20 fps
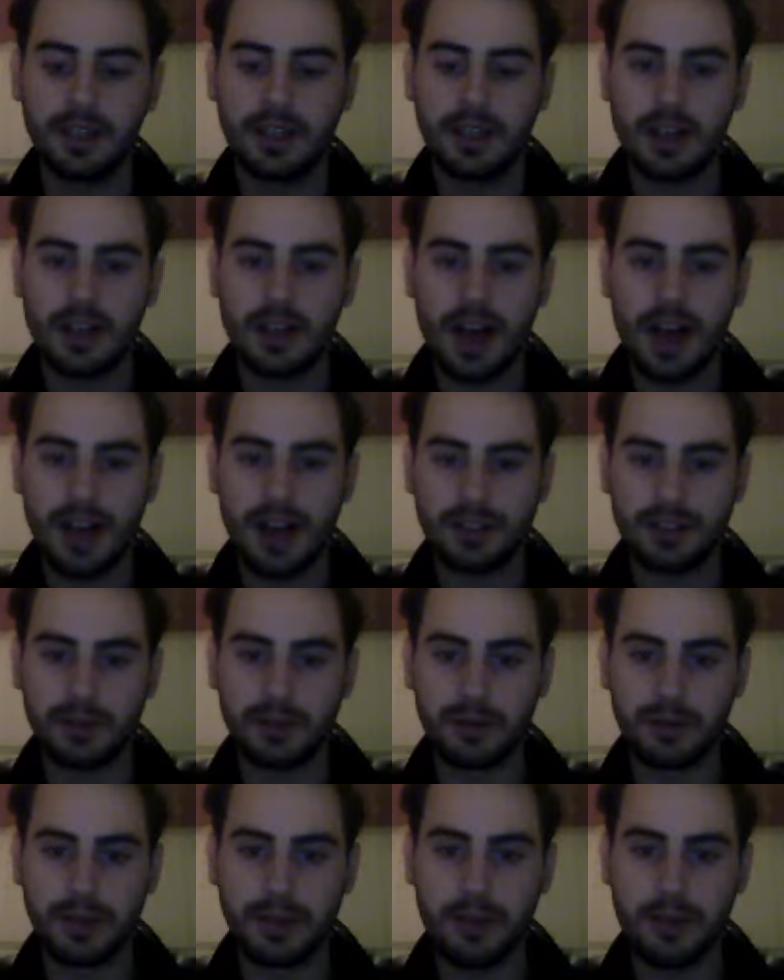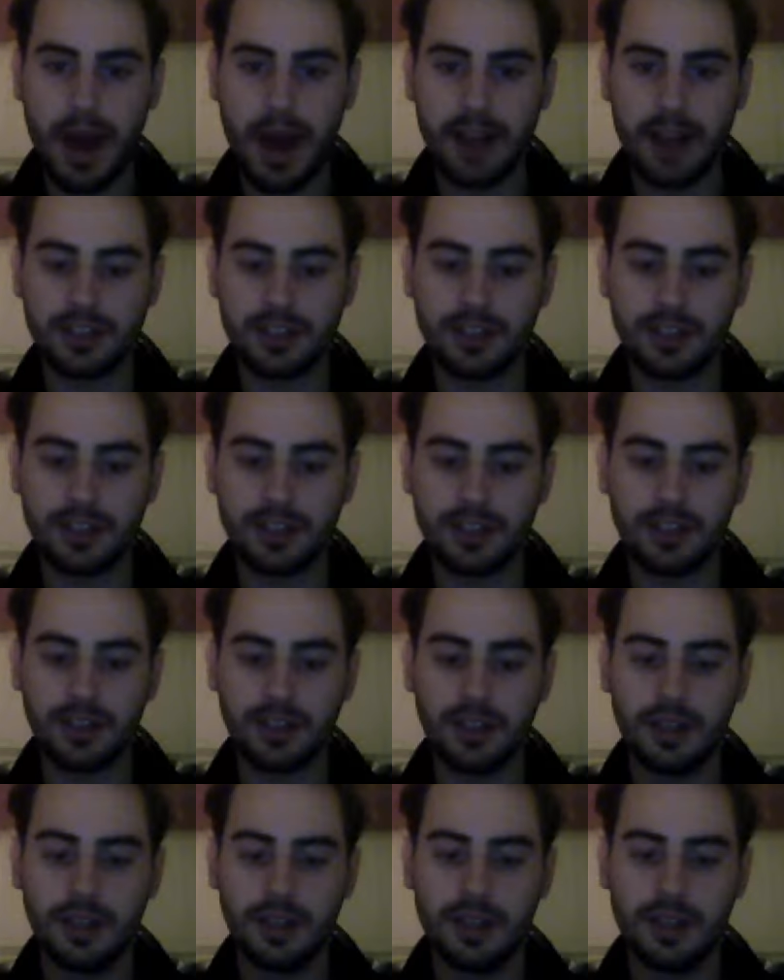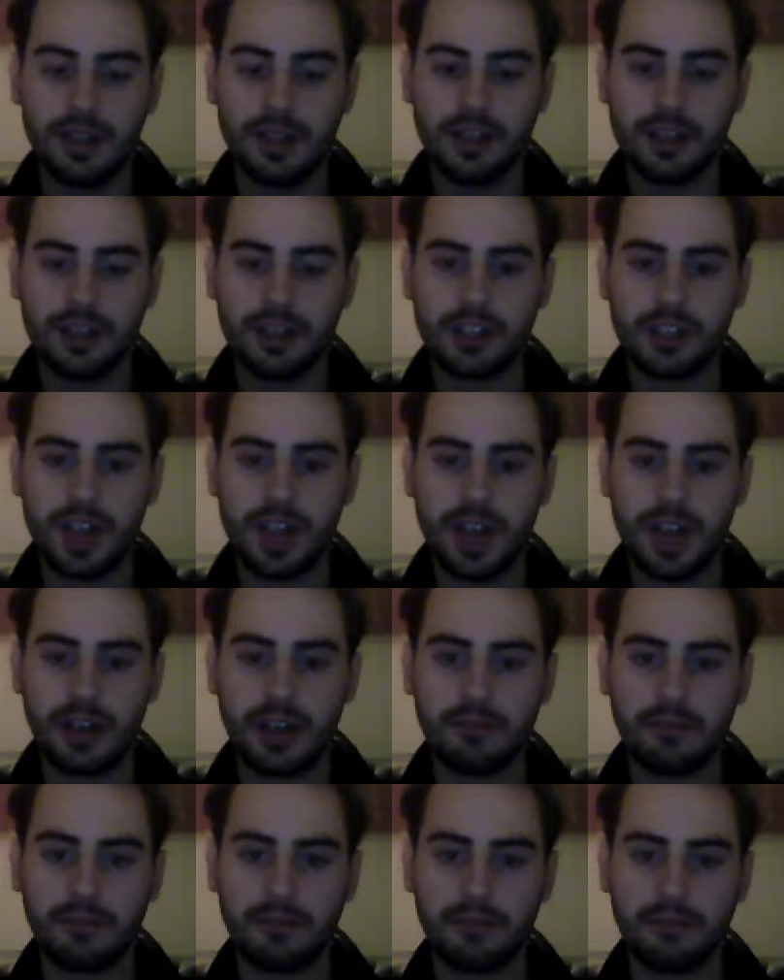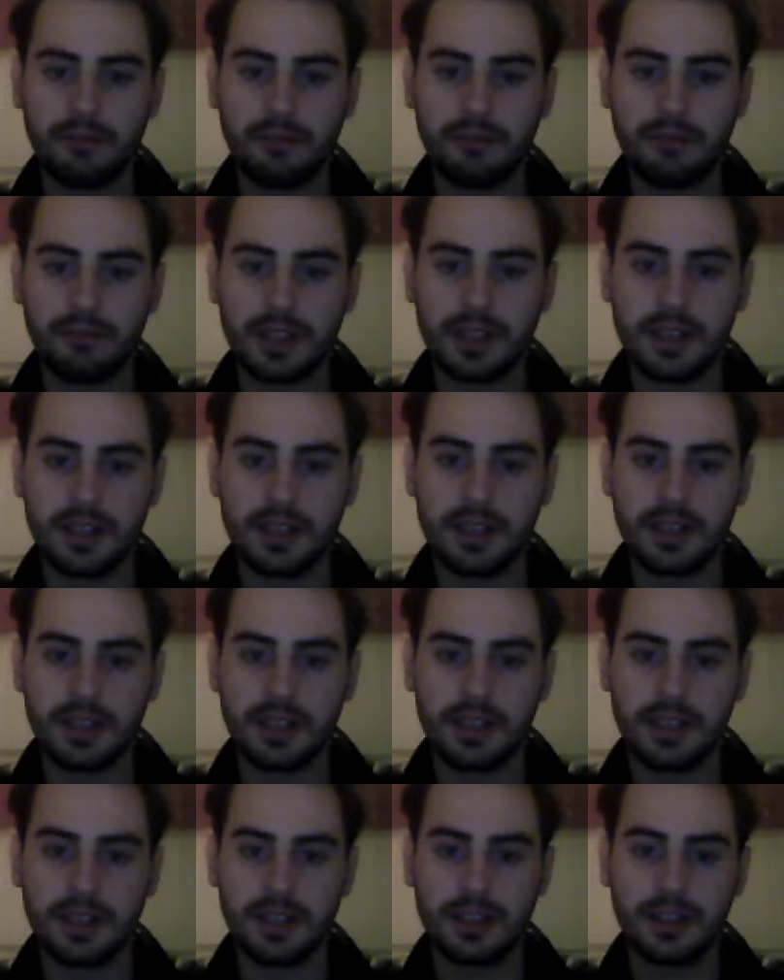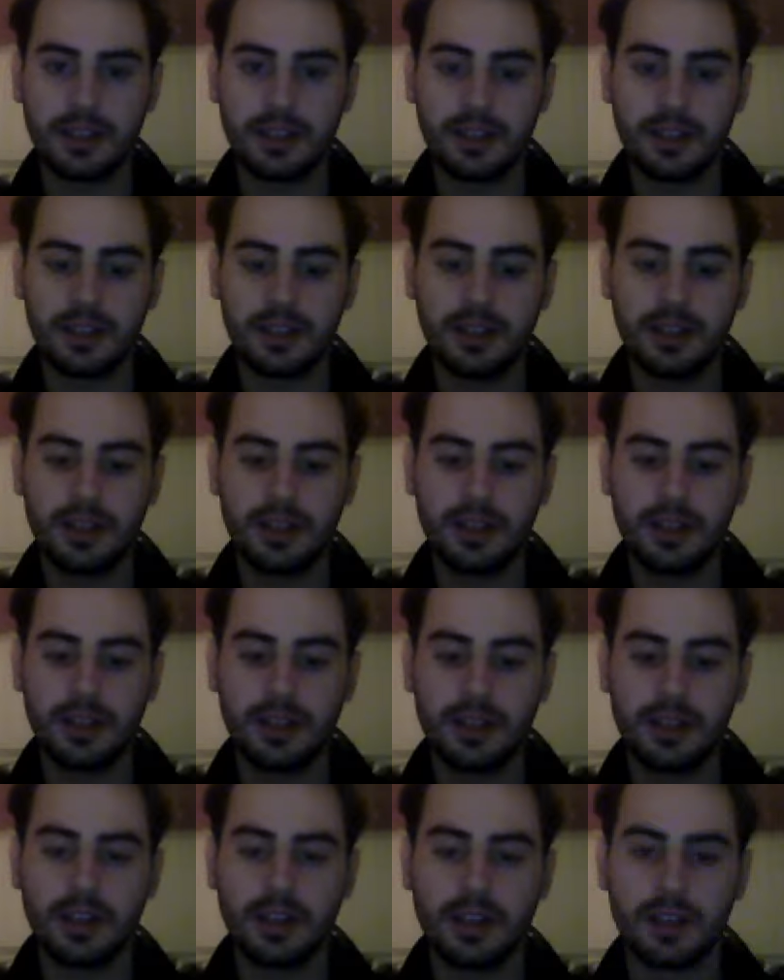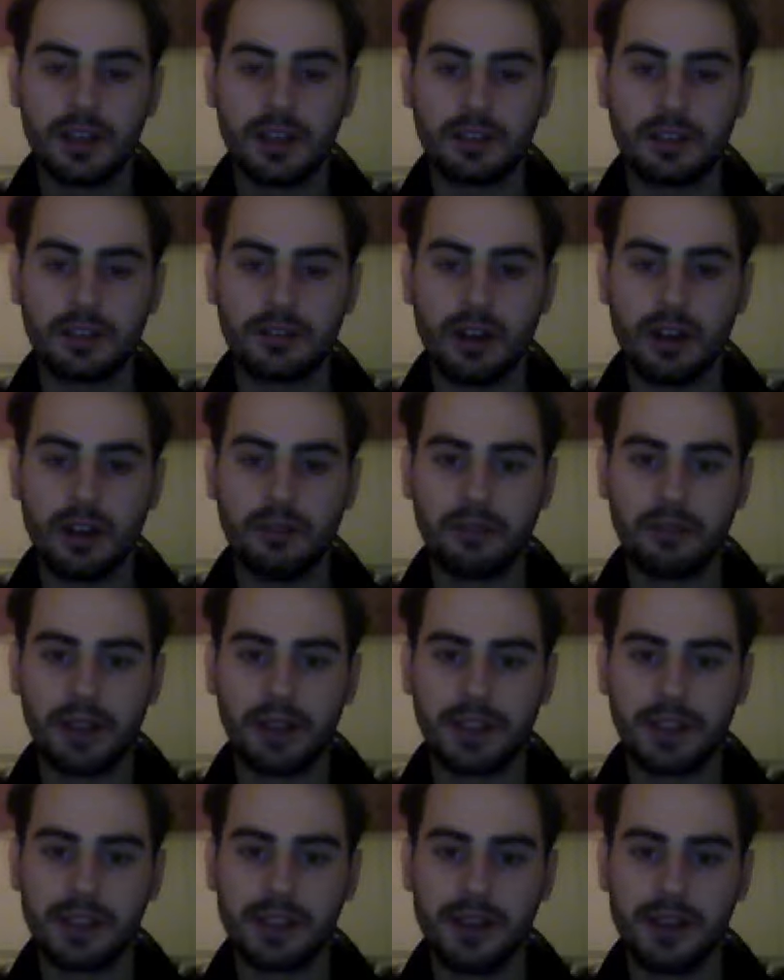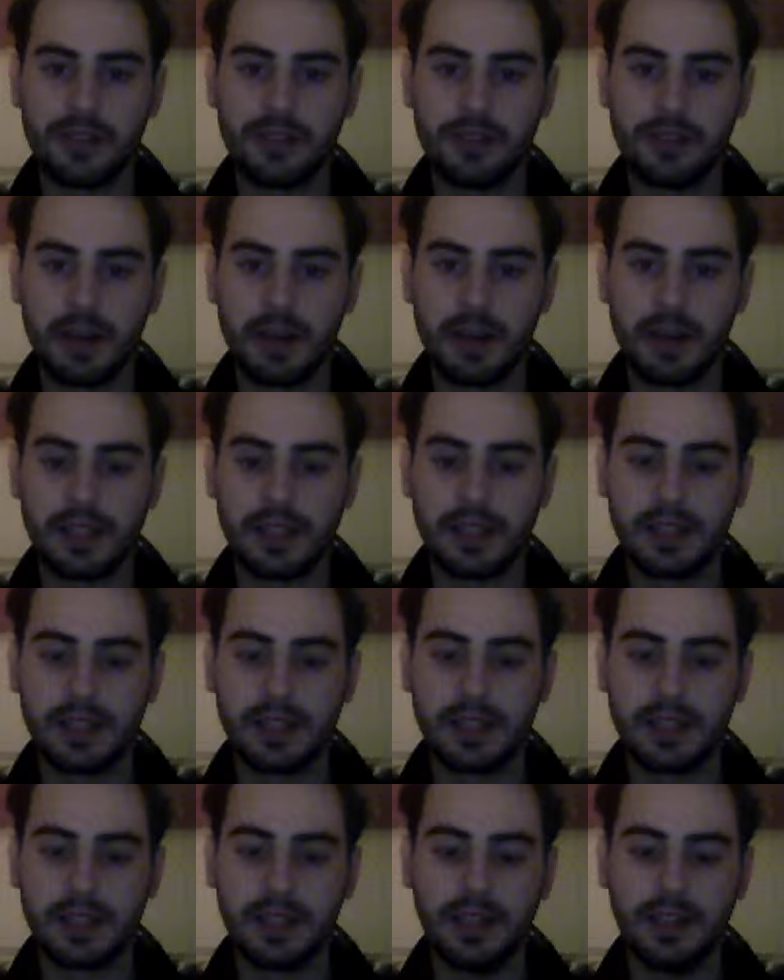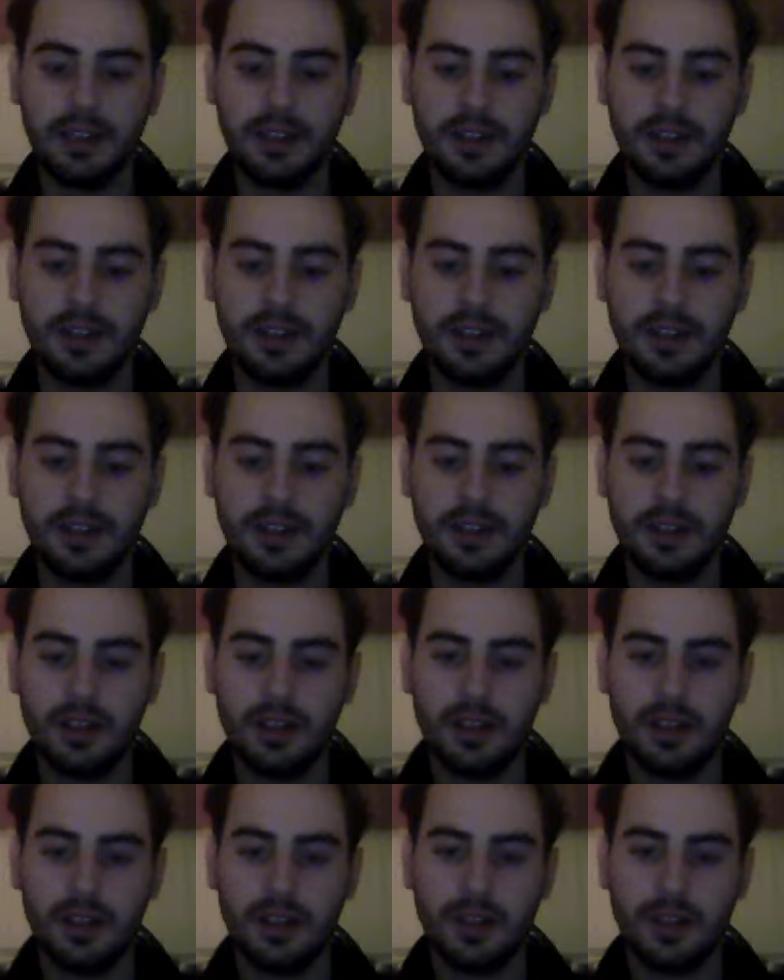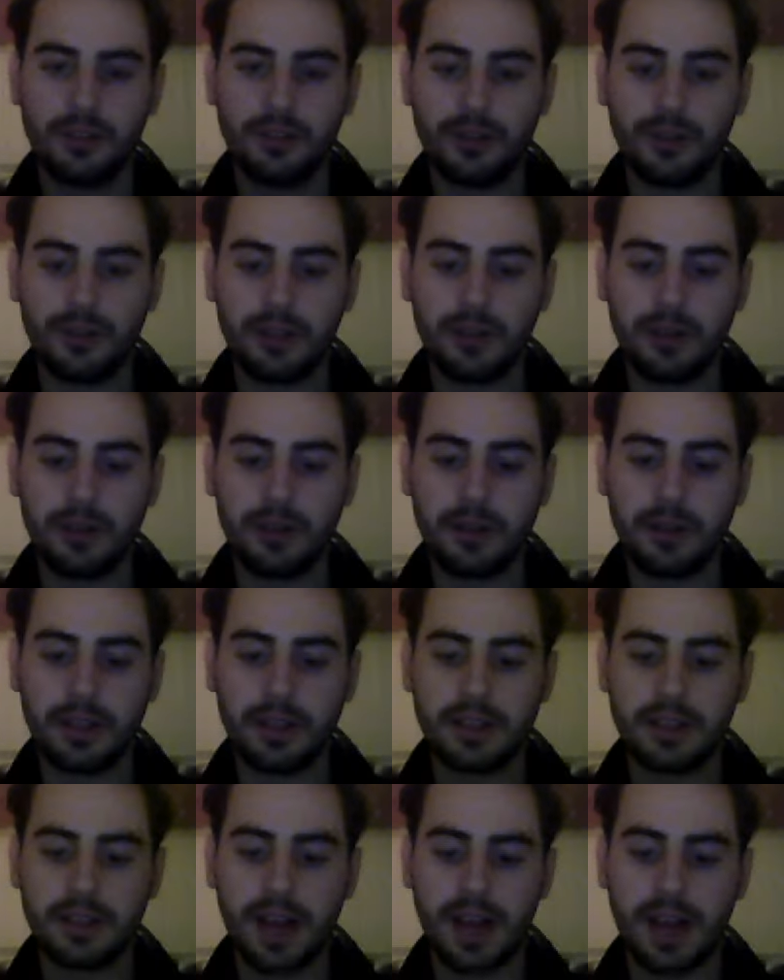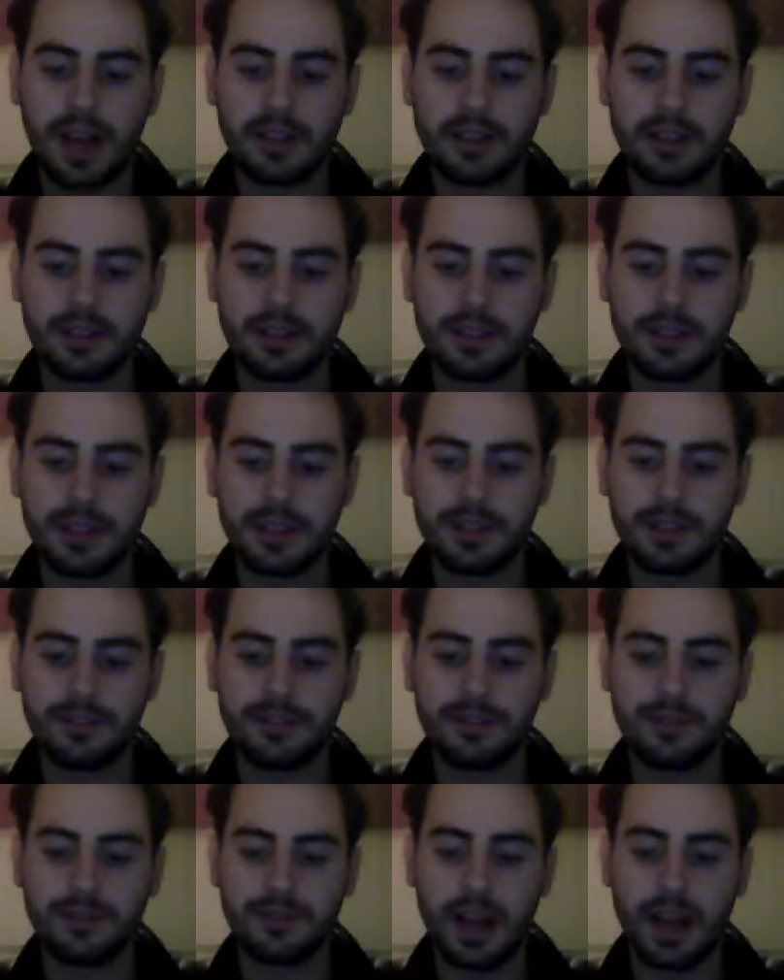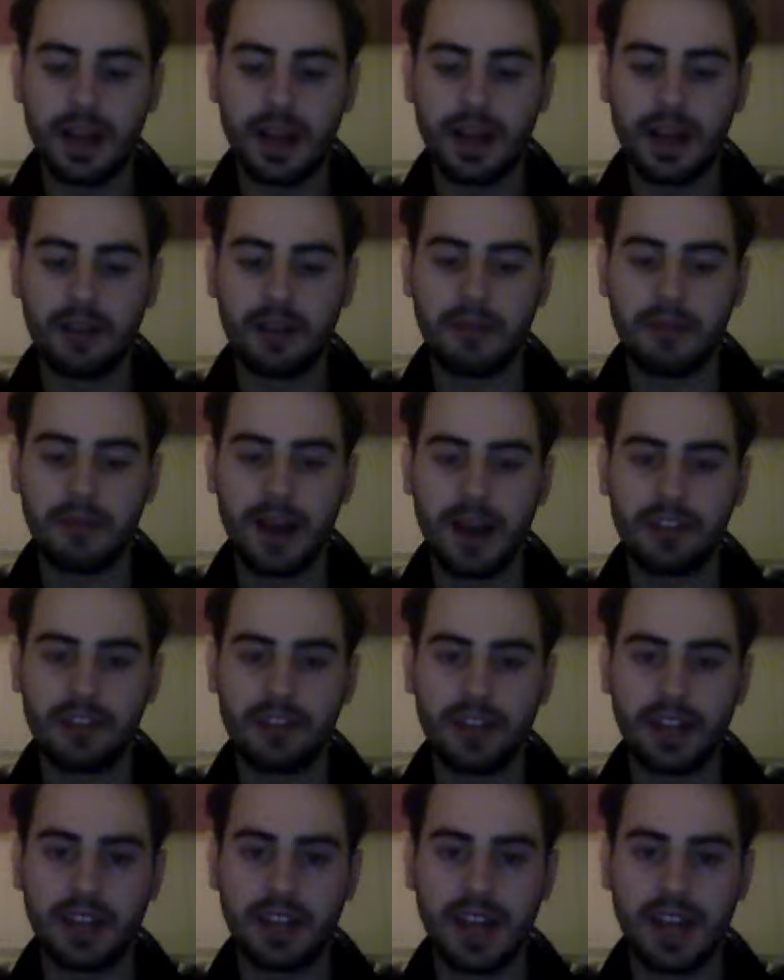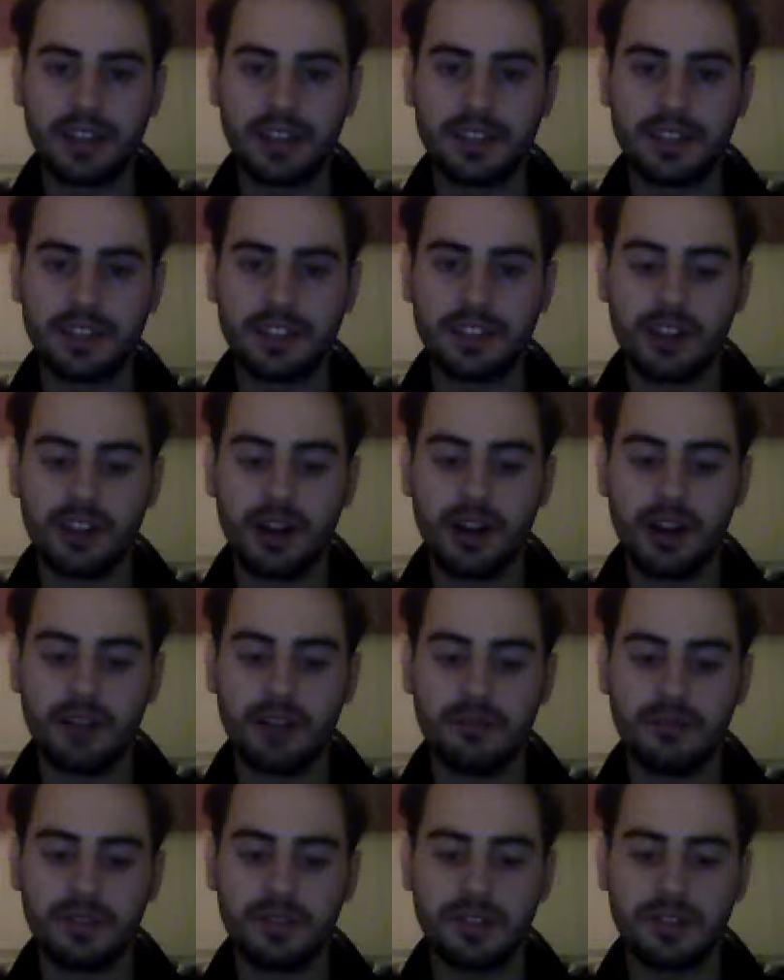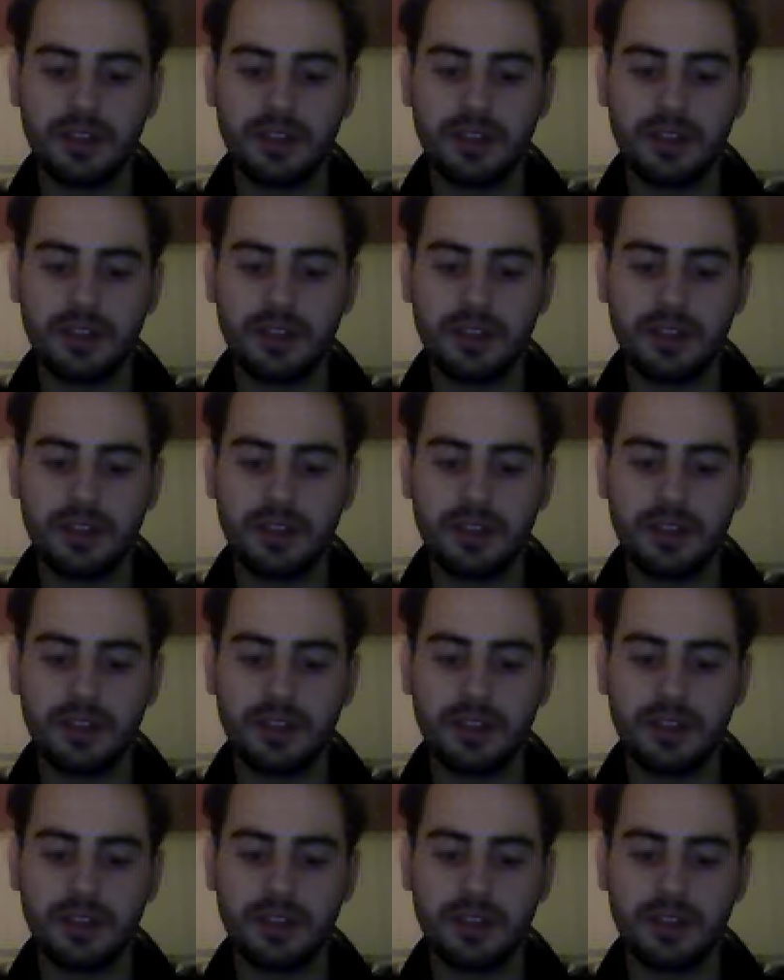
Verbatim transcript: How sweet a passion, shame, is this A strong man's love is my delight Free women cast a lustful eye On my gigantic charms,